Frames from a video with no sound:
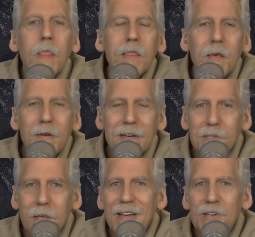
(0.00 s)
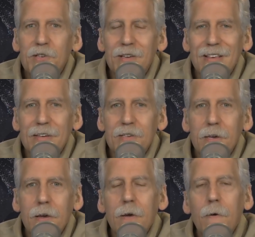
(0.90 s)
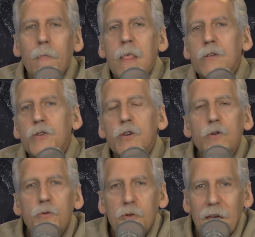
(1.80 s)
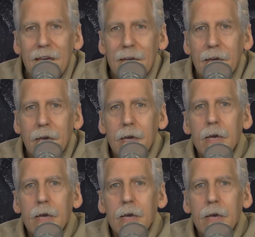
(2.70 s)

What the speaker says: let me ask you this. Do you think,